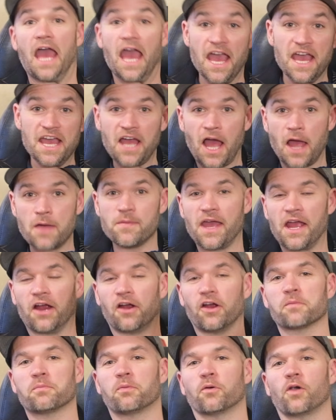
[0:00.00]
Hey, I'm
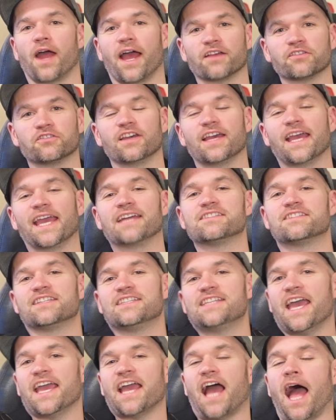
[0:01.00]
Eric Bourassa, and
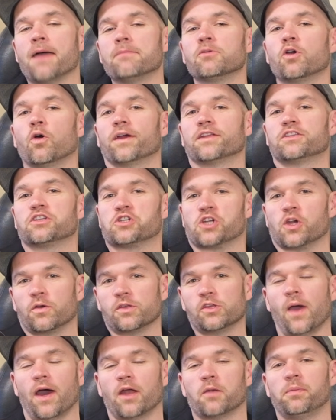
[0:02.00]
today I'm going to show
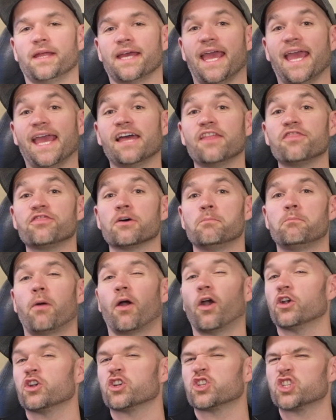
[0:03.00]
you how to play Anthem
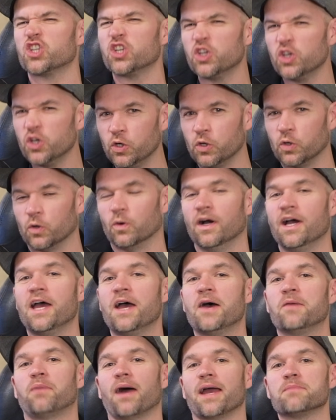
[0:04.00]
Part 2
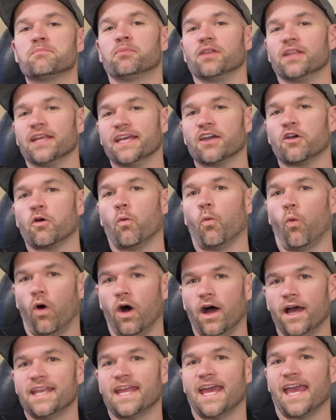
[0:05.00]
by
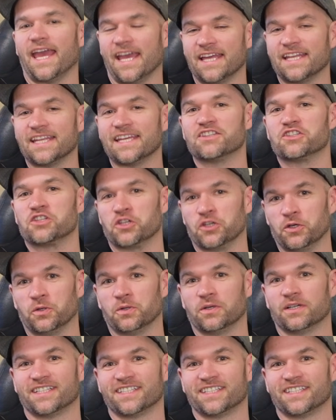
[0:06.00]
blink-182.